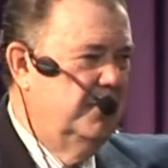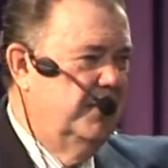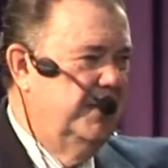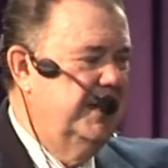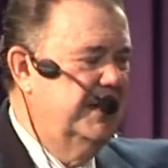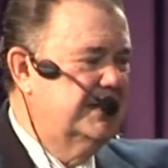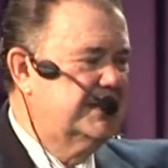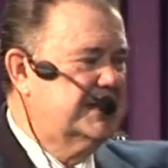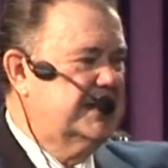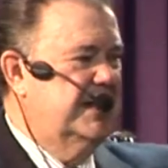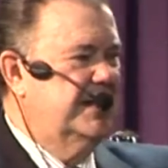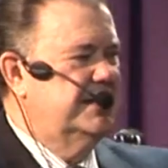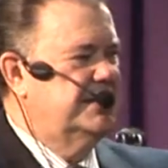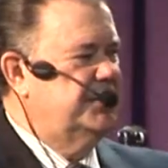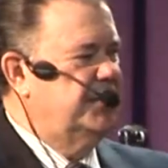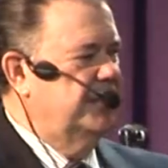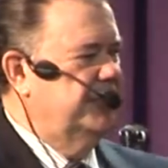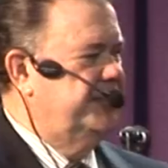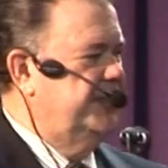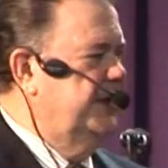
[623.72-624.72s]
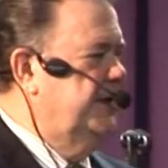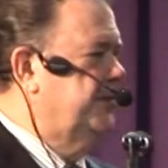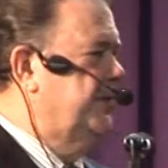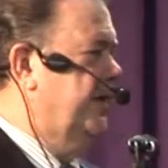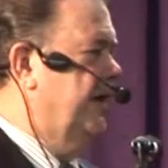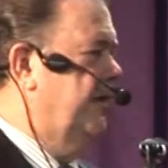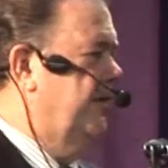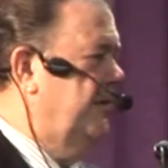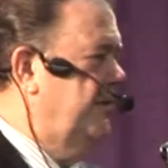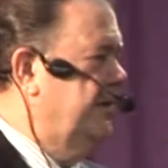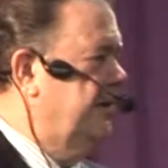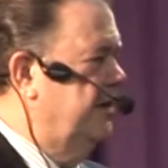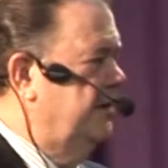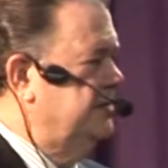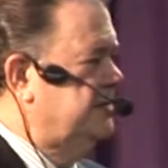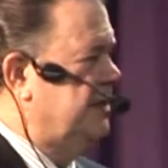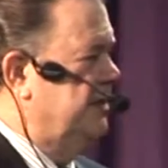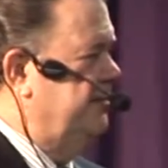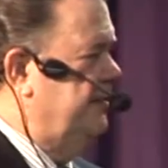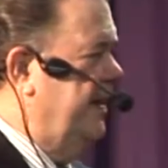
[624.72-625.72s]
When it says you're filled with the Holy
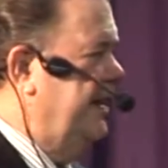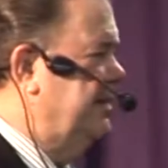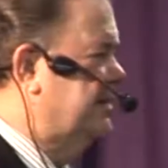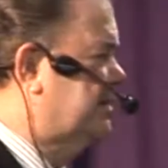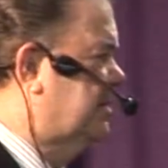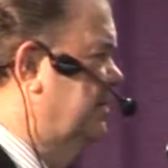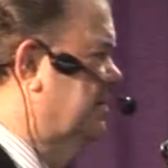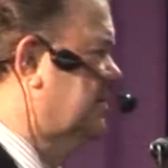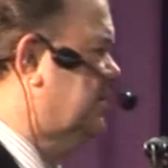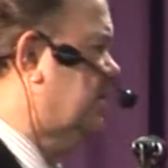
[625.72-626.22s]
Ghost, it means to